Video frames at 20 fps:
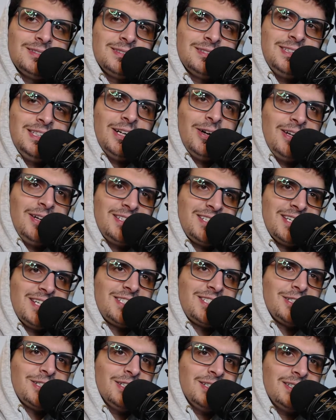
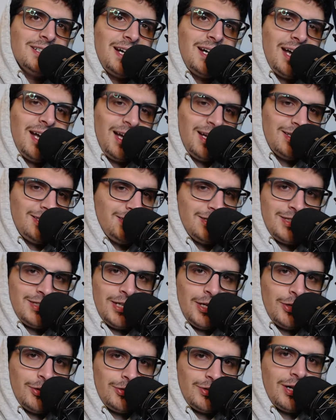it's good.
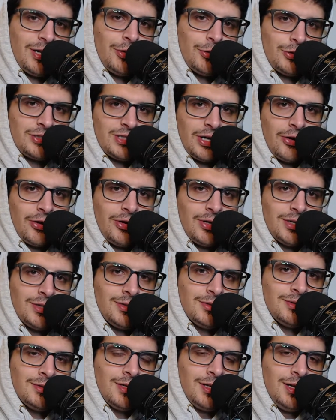Taylor
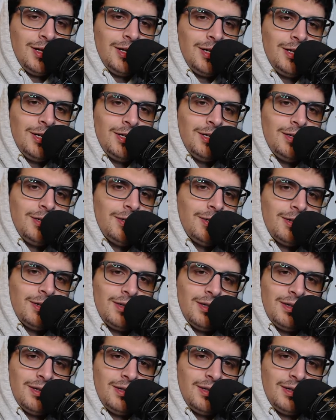Sheridan,
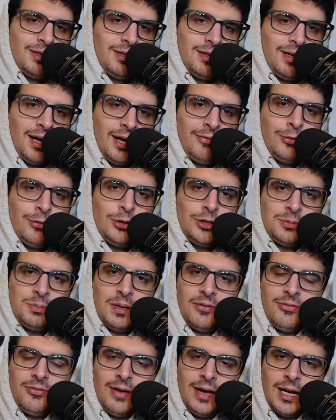I've always
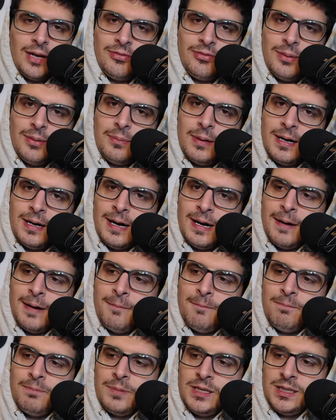been a fan of him.
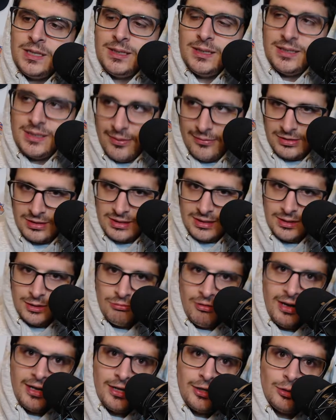He's obviously
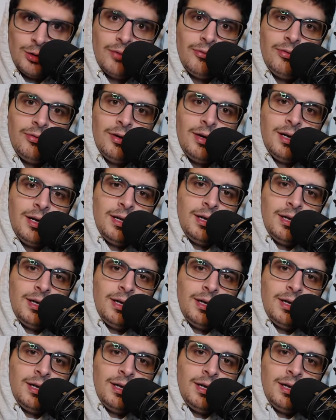the writer of